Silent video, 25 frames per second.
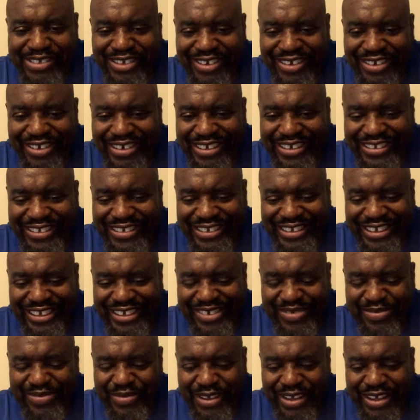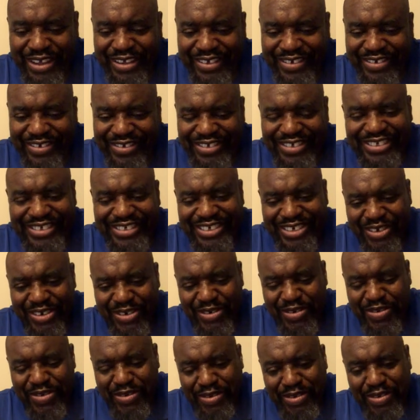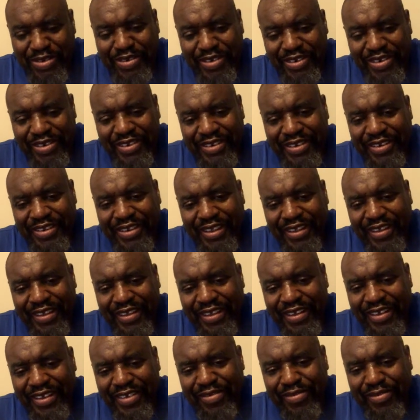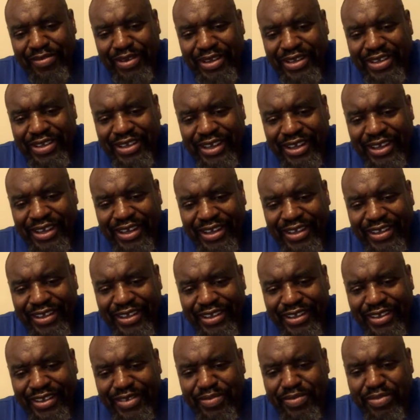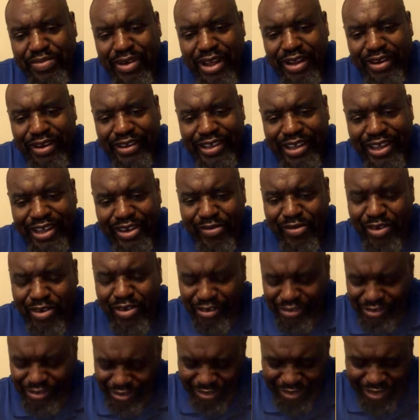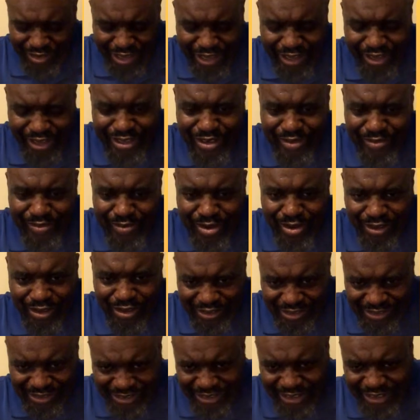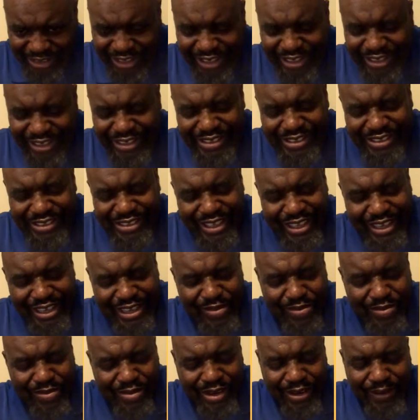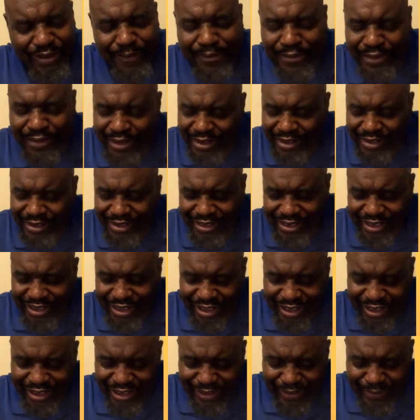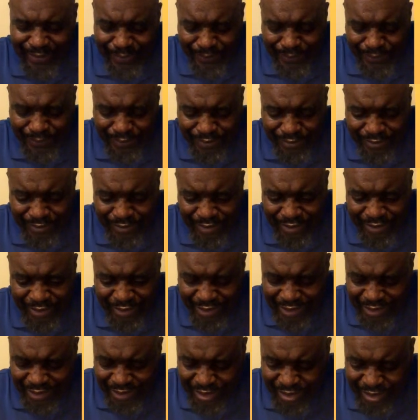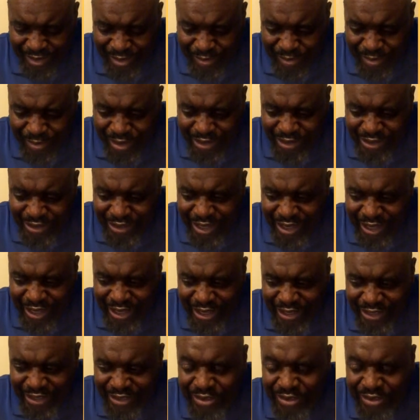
on that day, man. Good show. But yeah, you probably at work, so you can't come on because the link is there. Yeah, but yeah,